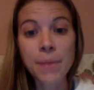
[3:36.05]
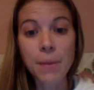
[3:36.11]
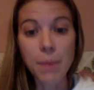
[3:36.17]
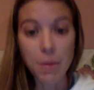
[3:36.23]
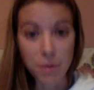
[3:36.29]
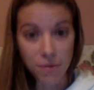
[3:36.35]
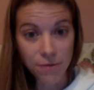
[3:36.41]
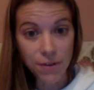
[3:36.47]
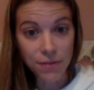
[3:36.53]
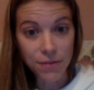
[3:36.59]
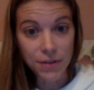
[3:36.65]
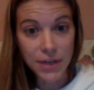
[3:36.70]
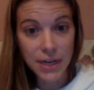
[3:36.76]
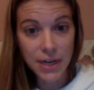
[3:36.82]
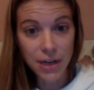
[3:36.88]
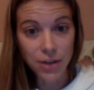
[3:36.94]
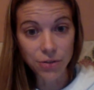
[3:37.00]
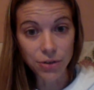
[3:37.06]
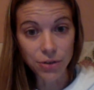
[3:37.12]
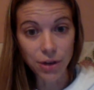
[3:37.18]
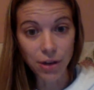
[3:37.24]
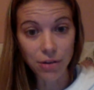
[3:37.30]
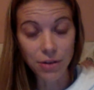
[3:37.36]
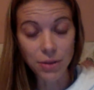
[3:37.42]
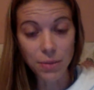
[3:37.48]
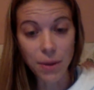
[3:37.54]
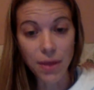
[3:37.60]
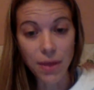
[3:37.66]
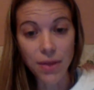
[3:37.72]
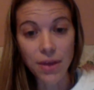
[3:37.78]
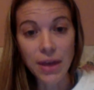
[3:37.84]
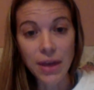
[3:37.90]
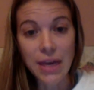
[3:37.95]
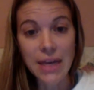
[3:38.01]
maybe $1,500 a
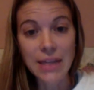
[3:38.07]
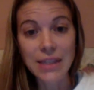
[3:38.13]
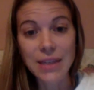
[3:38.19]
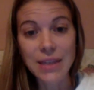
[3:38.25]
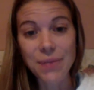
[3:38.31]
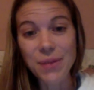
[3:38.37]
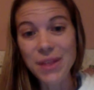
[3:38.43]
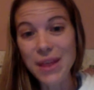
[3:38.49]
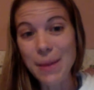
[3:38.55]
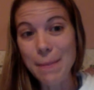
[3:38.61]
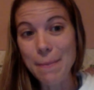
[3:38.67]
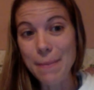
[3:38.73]
month. Something that